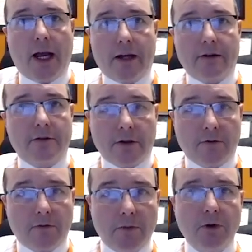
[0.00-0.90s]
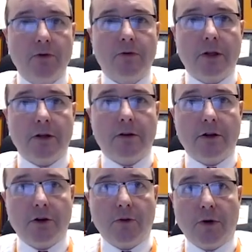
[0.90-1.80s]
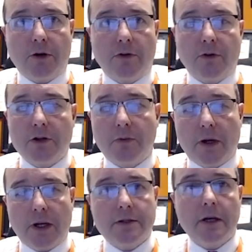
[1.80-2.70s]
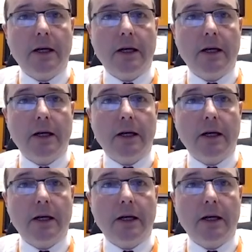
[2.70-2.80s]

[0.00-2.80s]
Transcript: had to remove the tumor in the first place